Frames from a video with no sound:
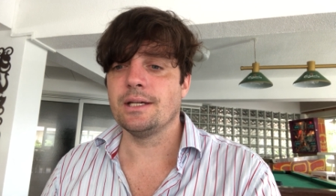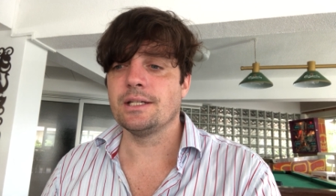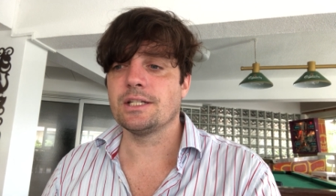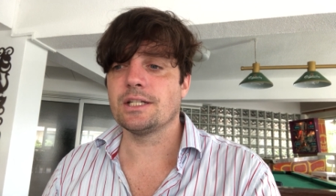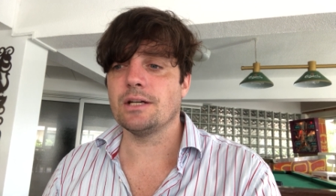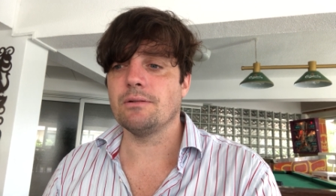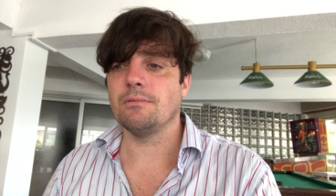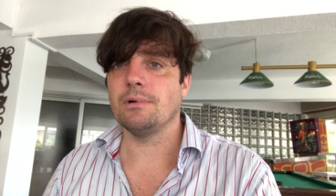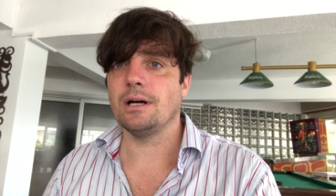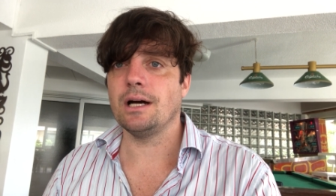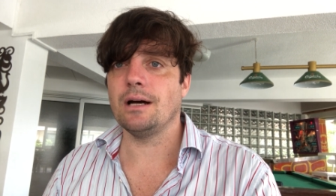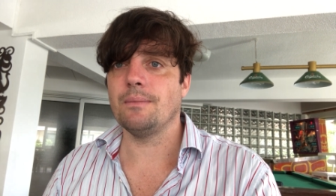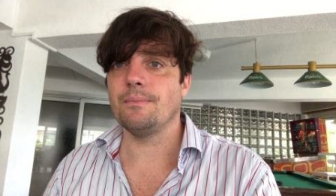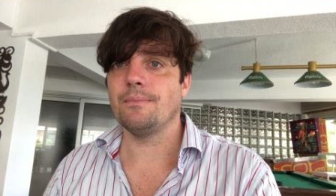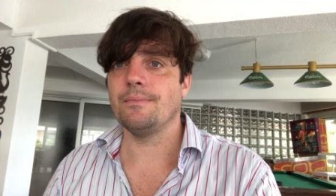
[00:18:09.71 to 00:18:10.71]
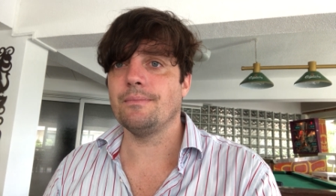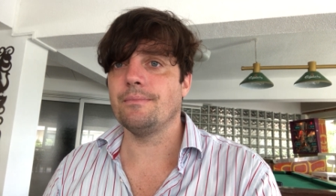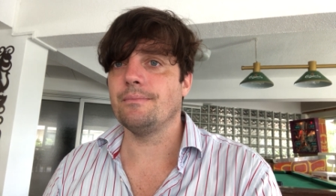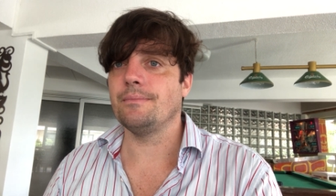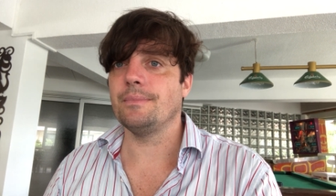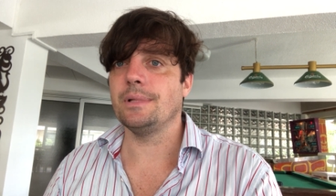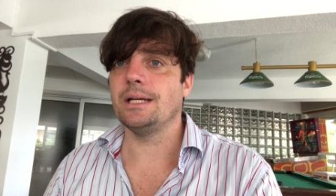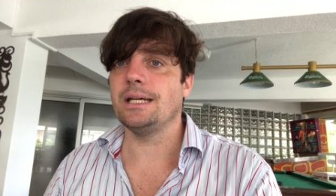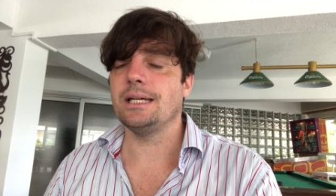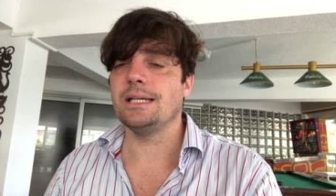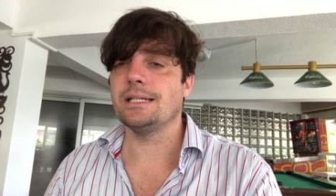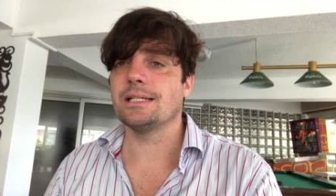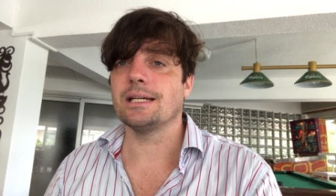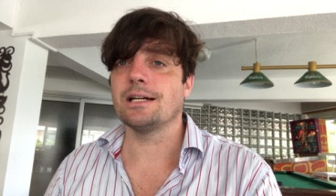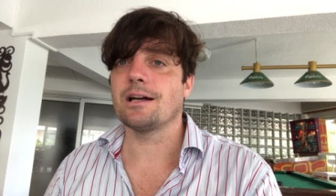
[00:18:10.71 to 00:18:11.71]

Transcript: So um, he uh,